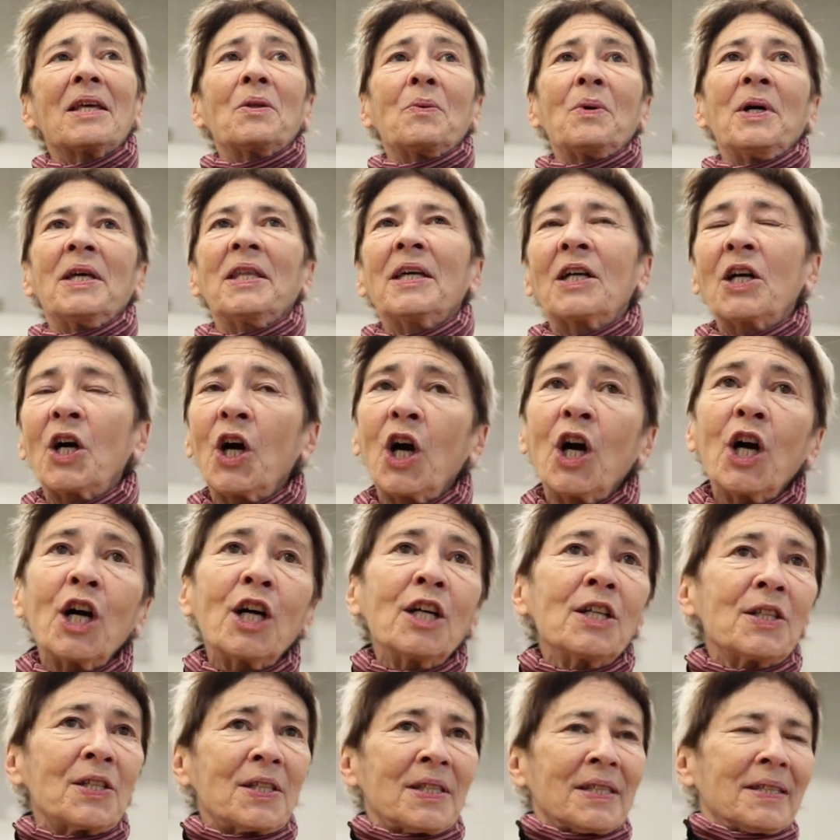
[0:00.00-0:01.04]
way the
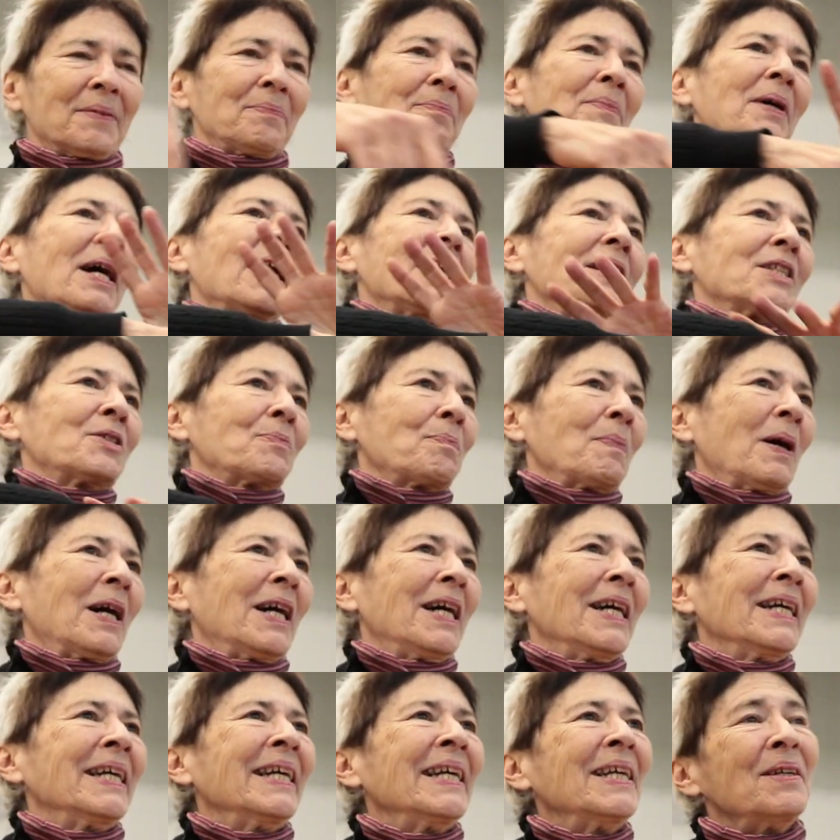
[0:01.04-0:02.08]
cars pass
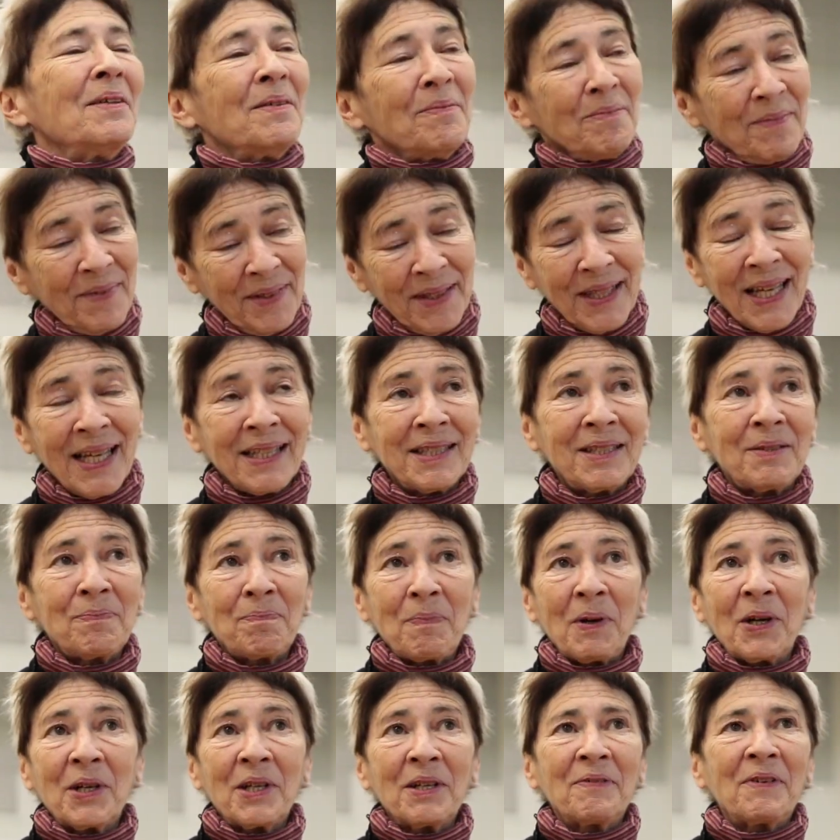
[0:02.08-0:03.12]
by. That's
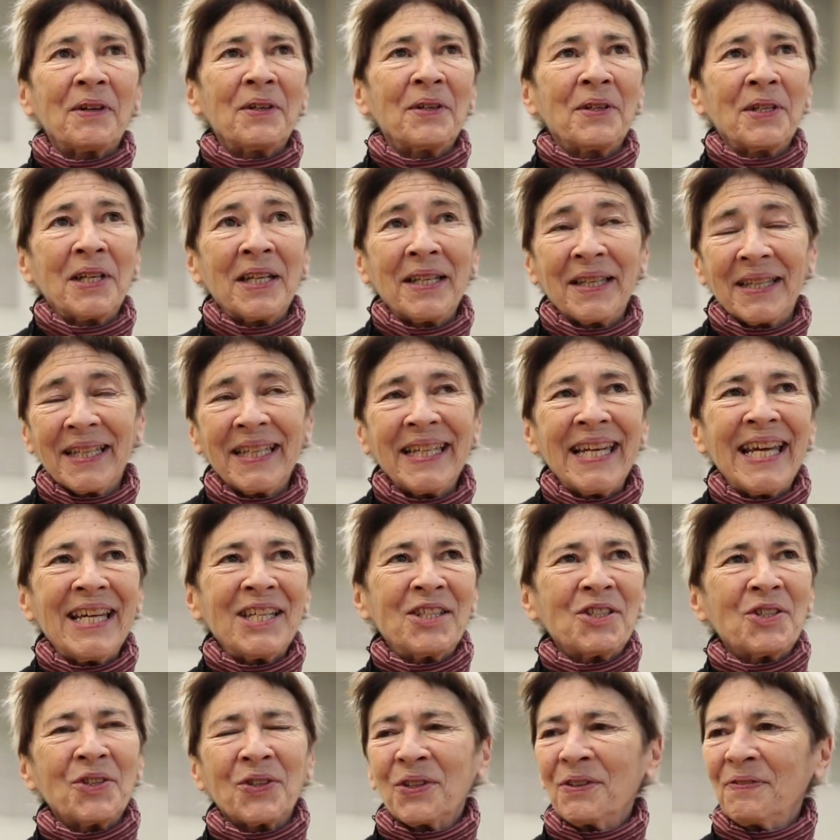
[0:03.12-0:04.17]
part of the
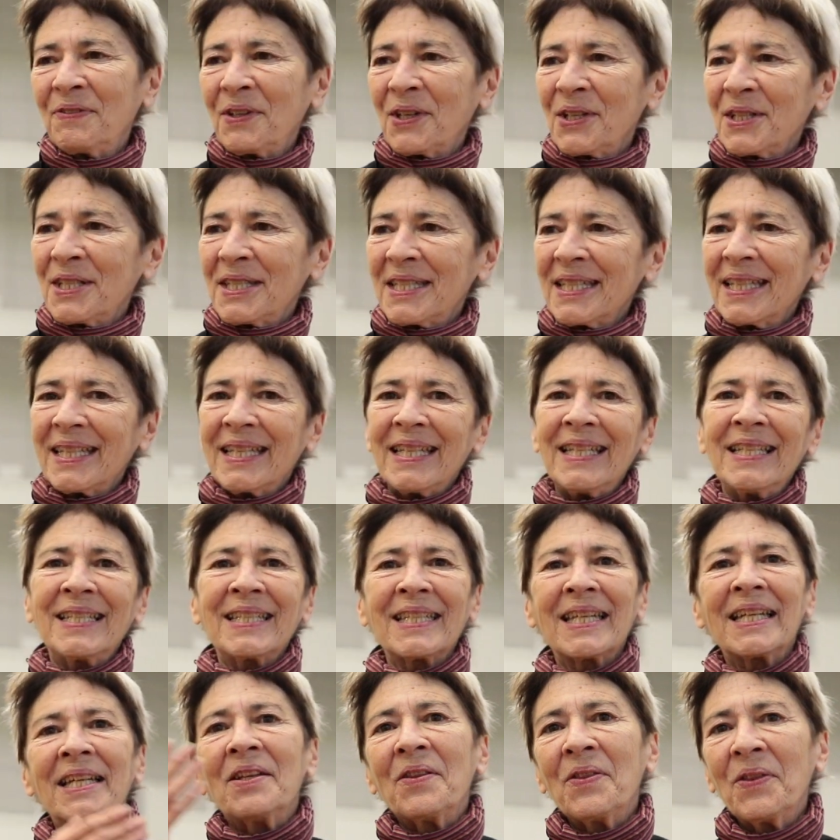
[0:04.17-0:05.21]
nature of our cities,
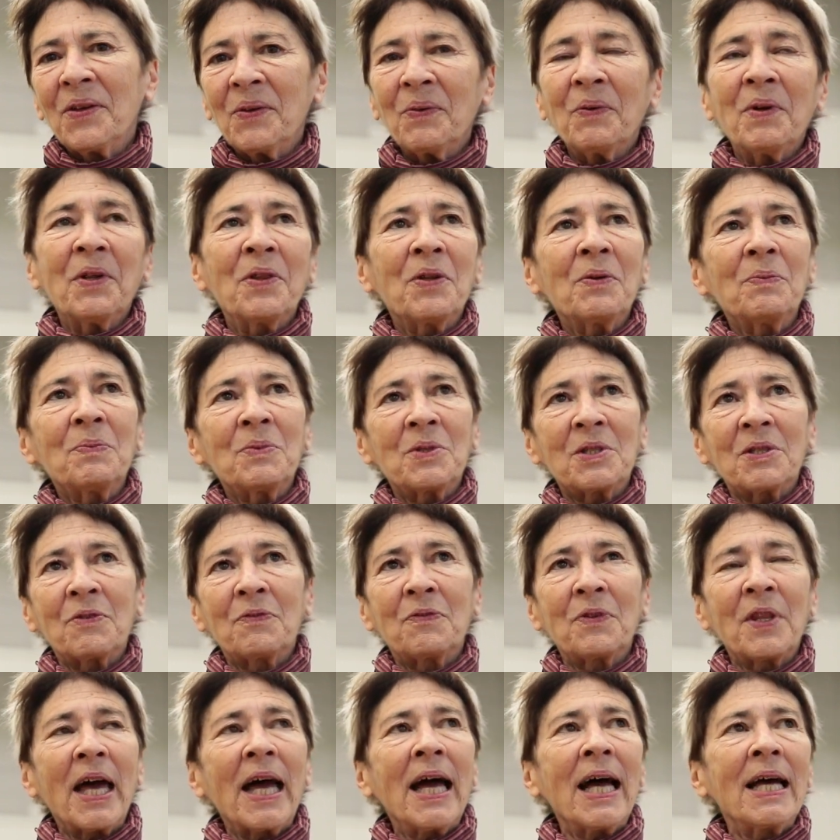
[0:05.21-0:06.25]
the rhythms
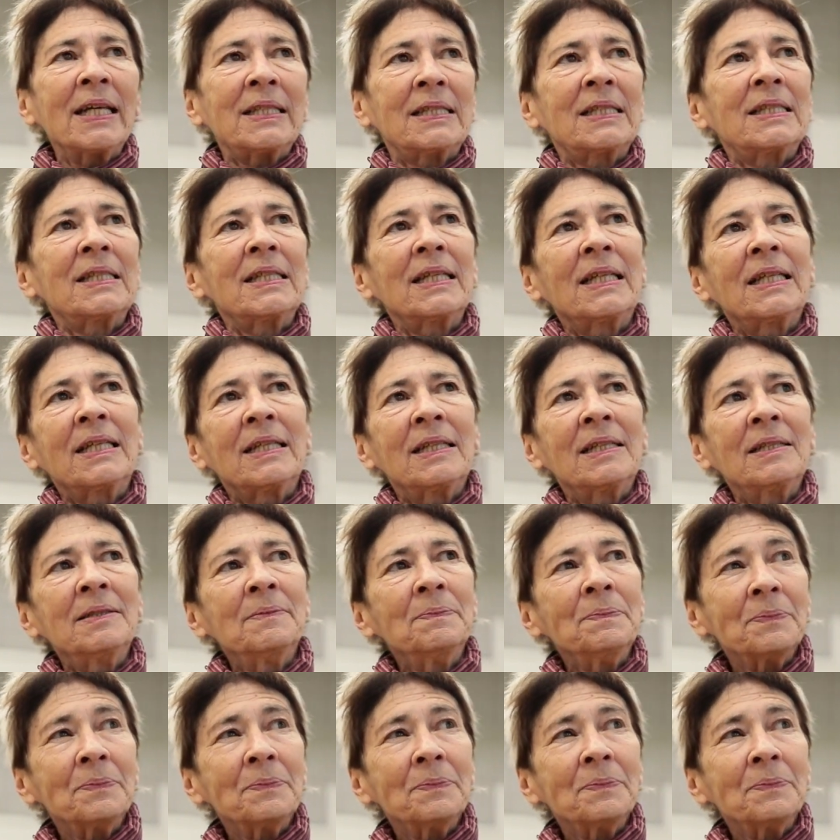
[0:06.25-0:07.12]
of that, and